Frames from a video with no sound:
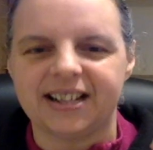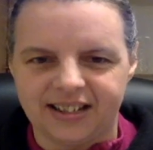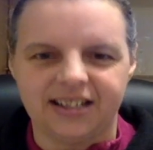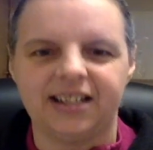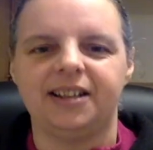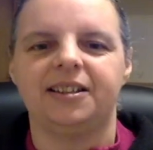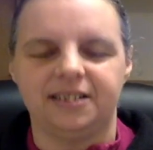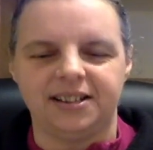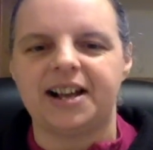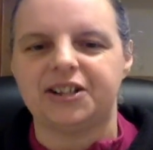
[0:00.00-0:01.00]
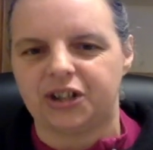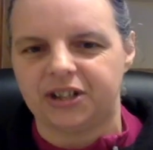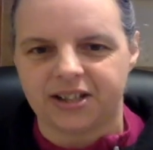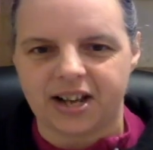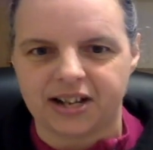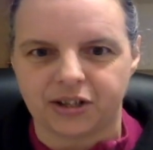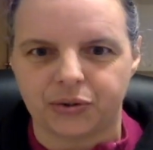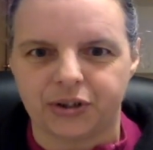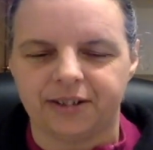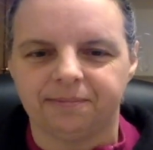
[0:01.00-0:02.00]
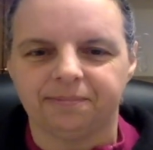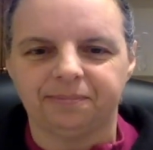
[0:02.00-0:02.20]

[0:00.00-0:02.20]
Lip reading: and then they latch onto that story.